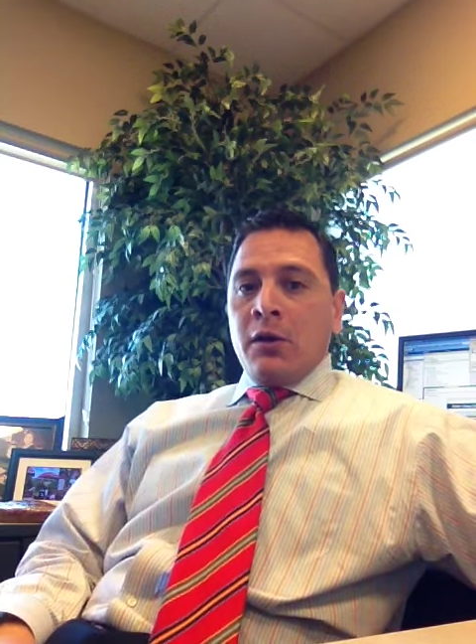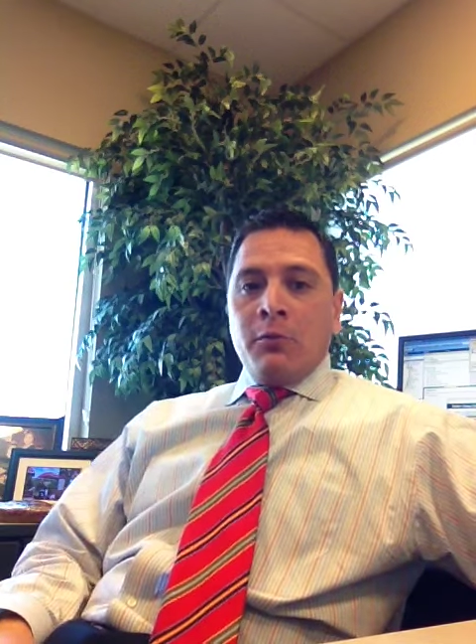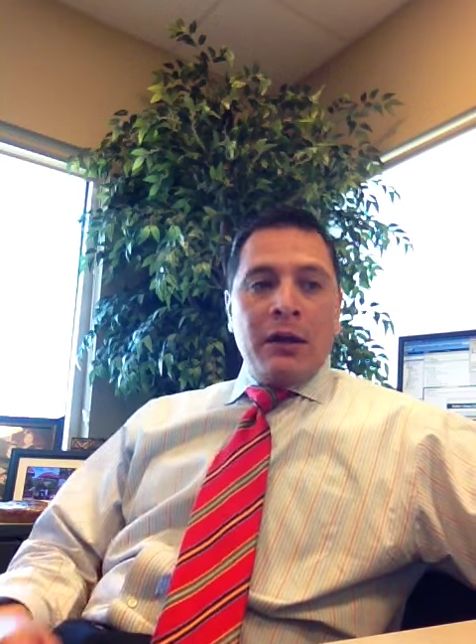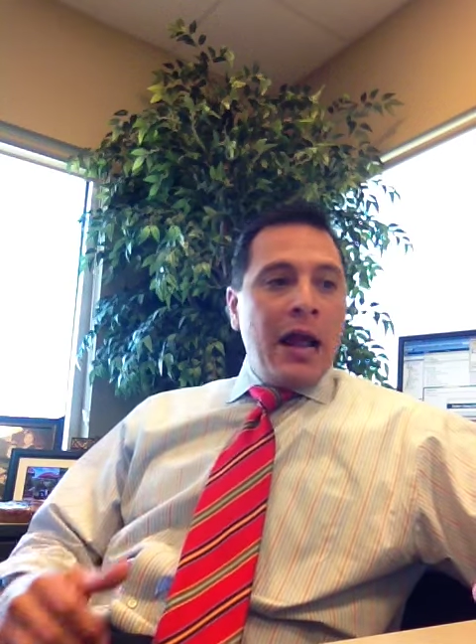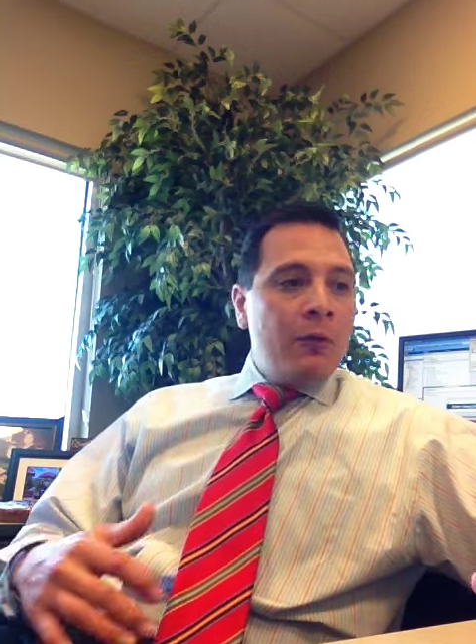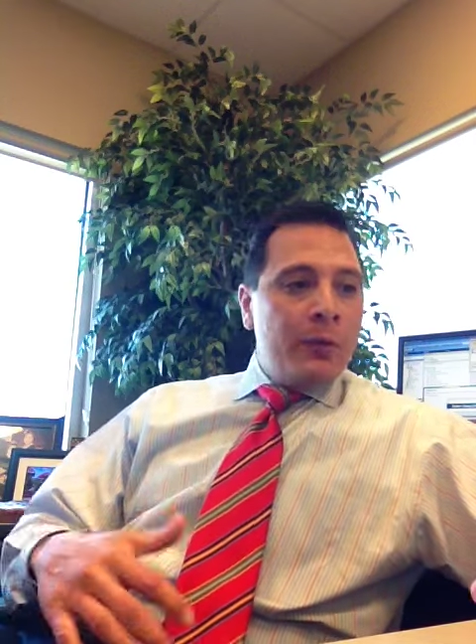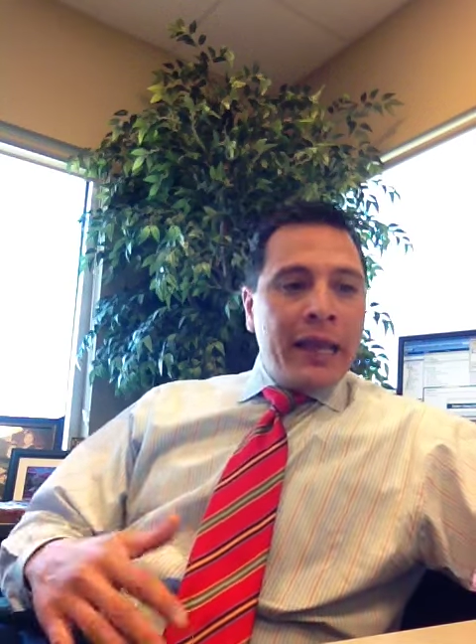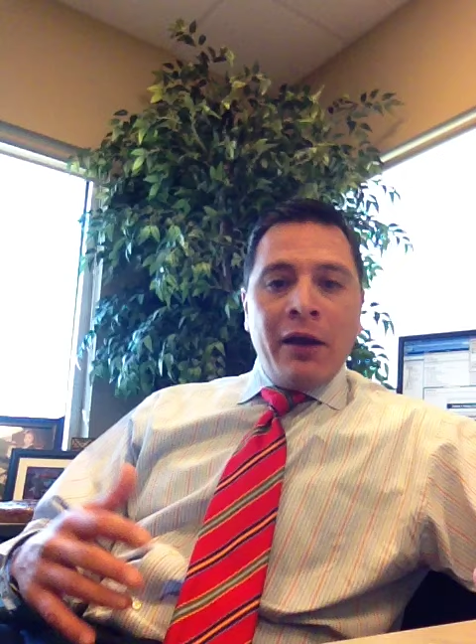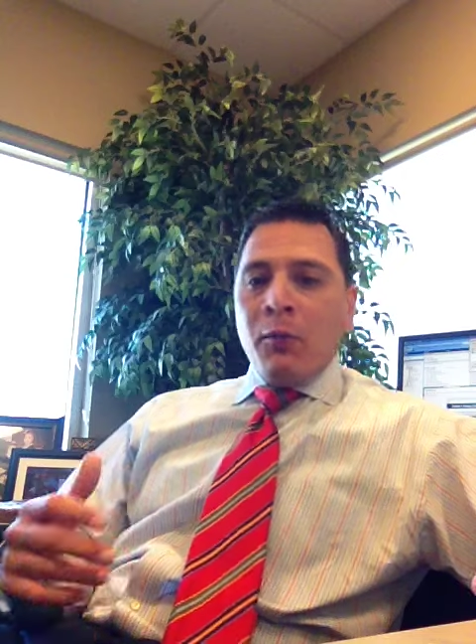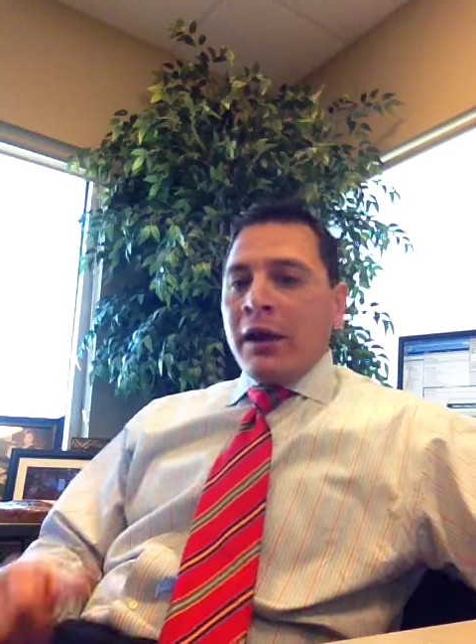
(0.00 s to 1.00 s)
We
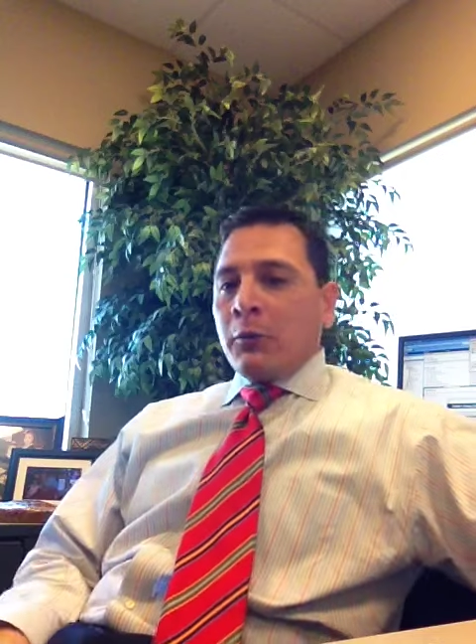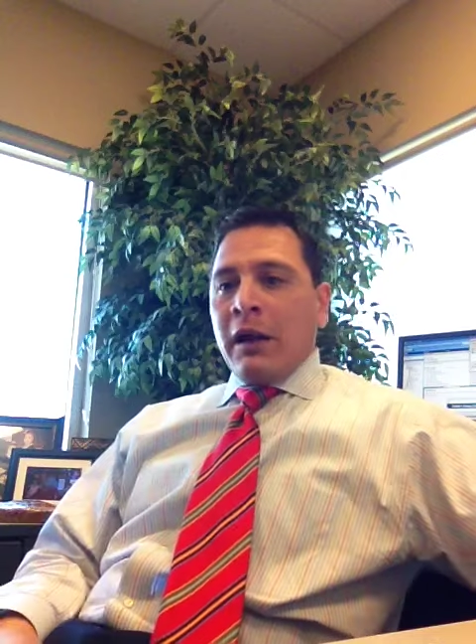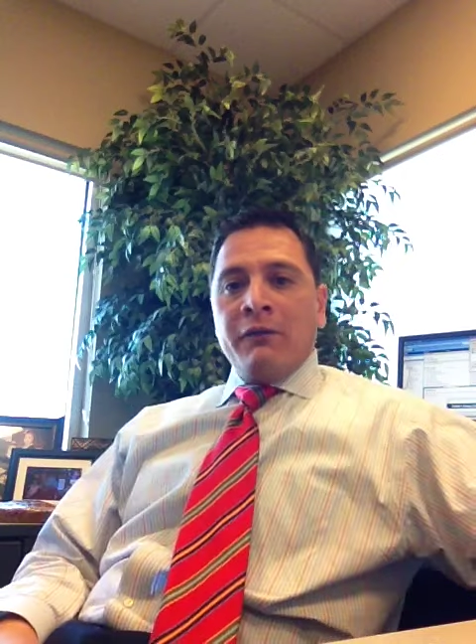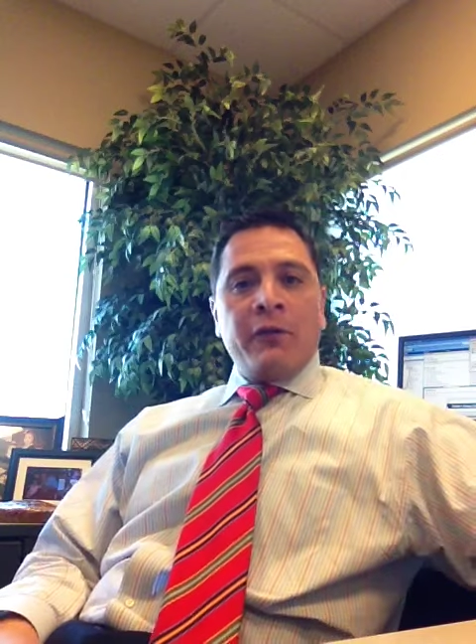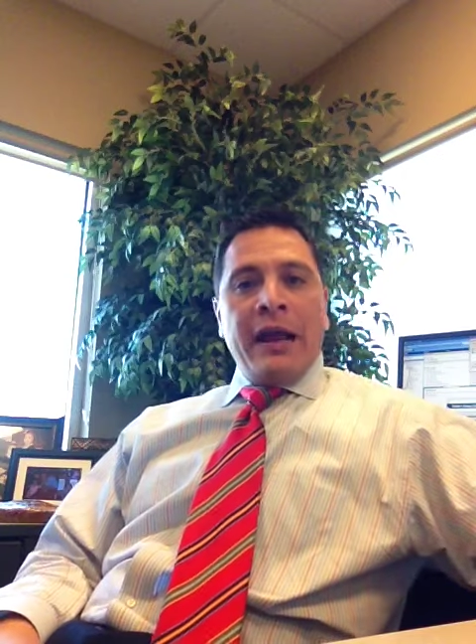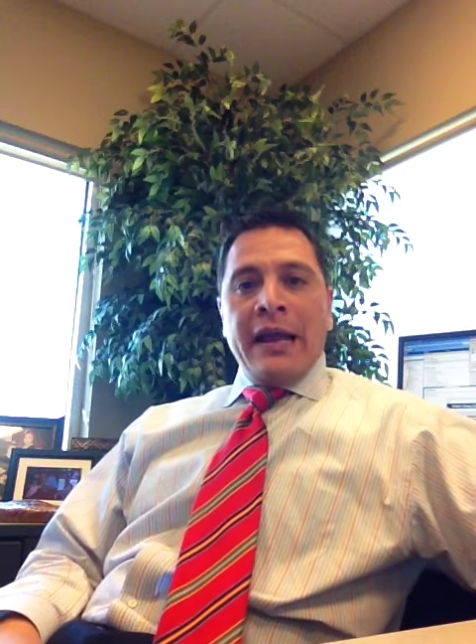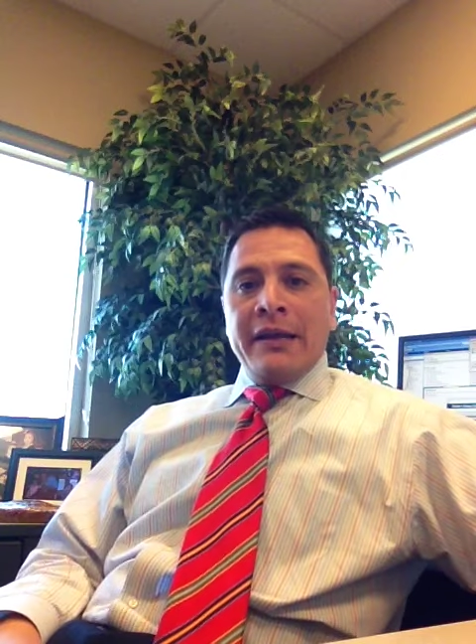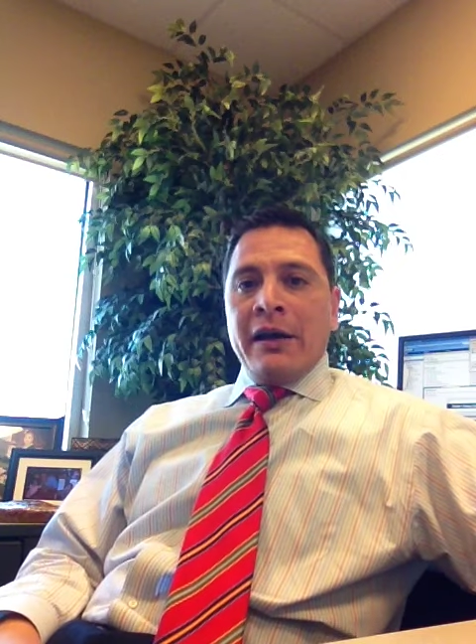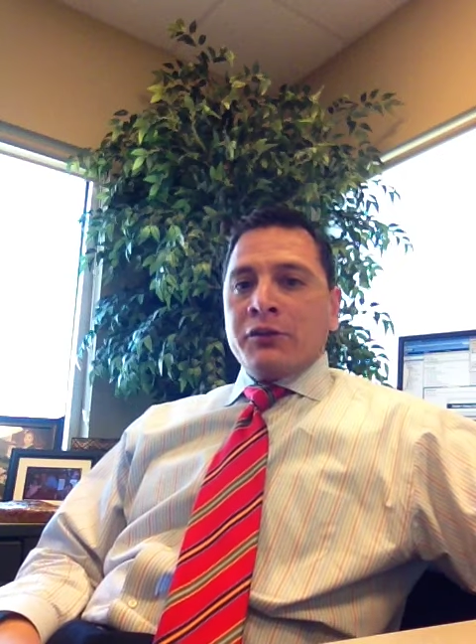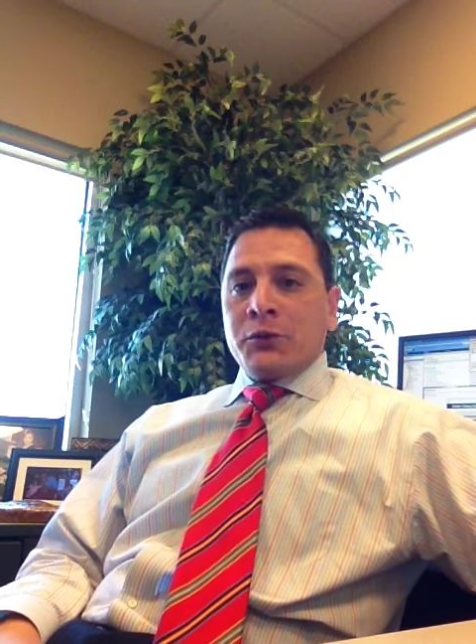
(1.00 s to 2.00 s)
can't wait around for
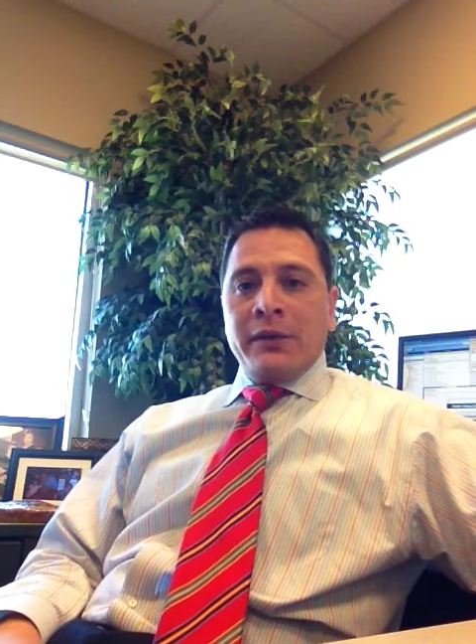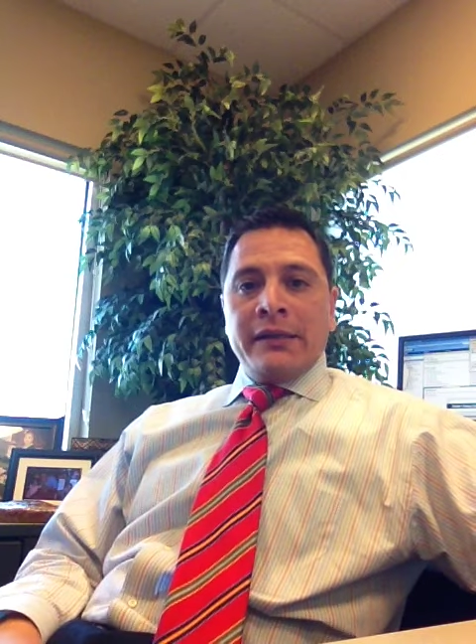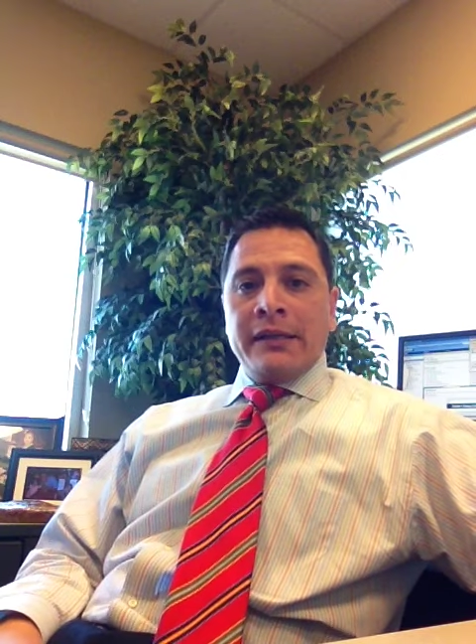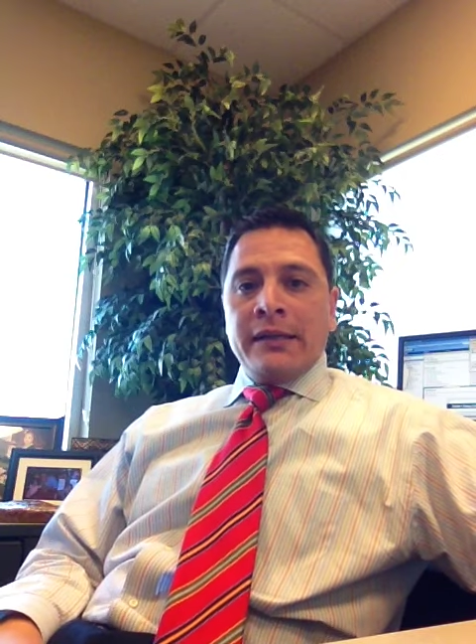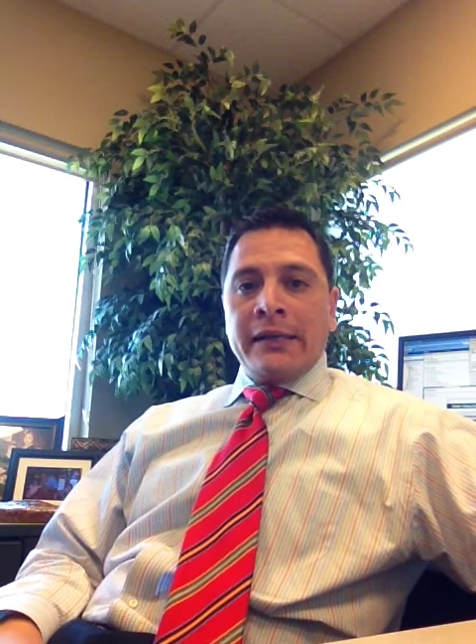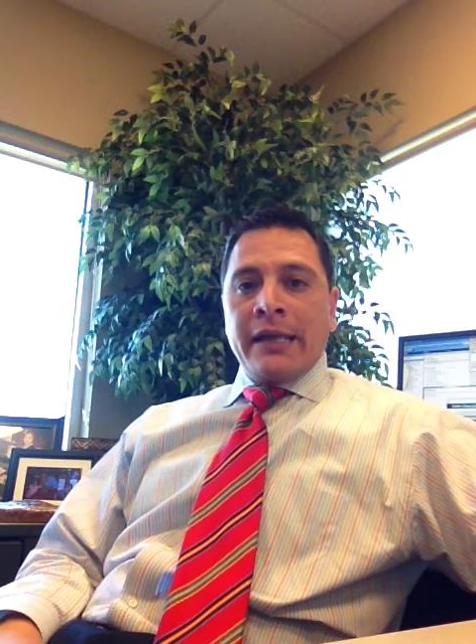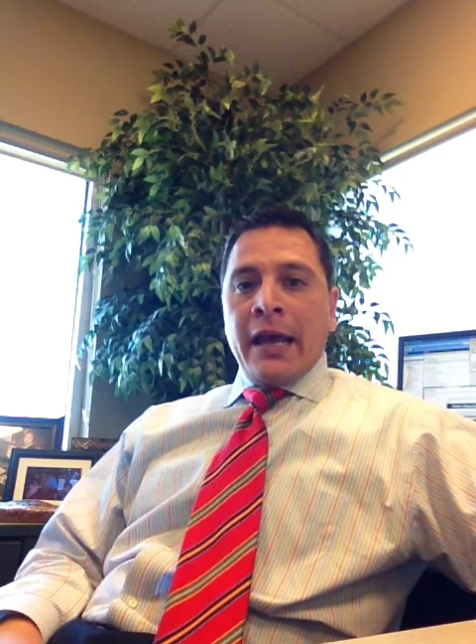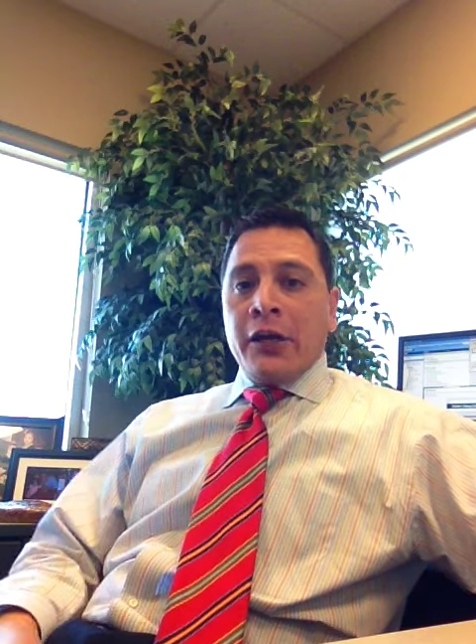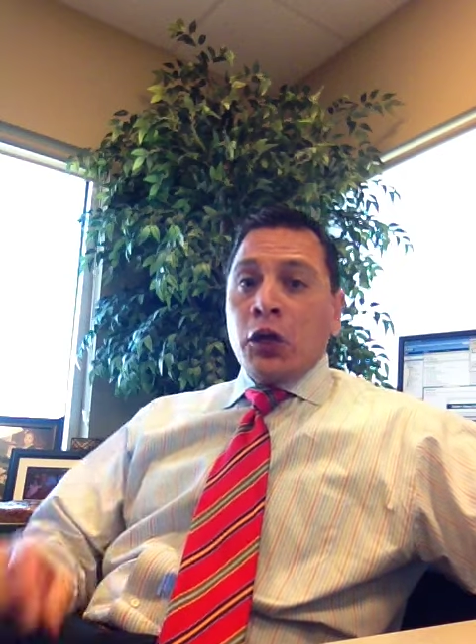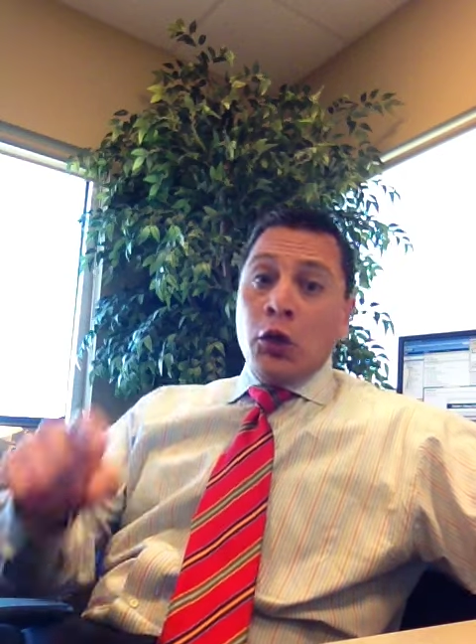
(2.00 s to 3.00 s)
handouts or anything like
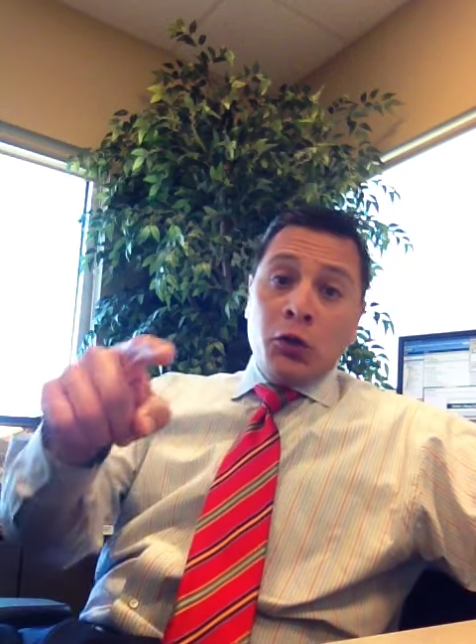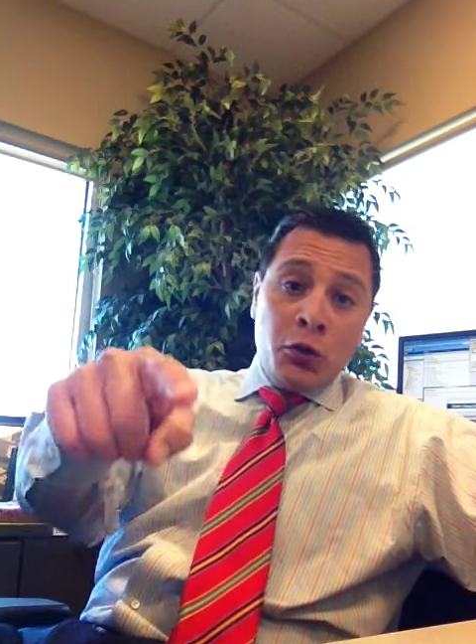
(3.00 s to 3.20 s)
that.